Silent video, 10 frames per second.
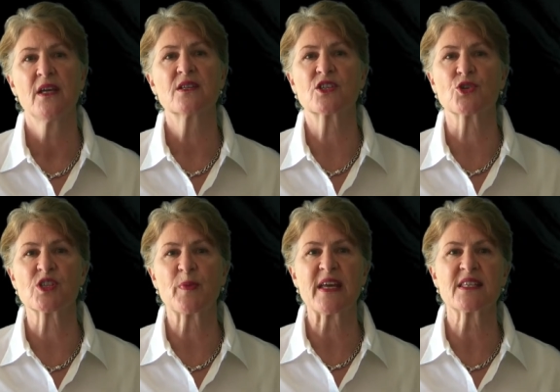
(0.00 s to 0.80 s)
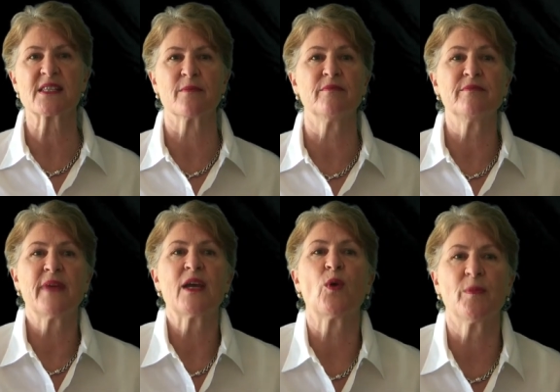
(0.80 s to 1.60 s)
So space
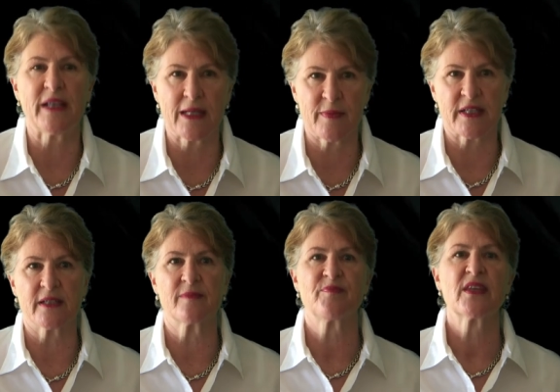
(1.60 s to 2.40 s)
may well be limited.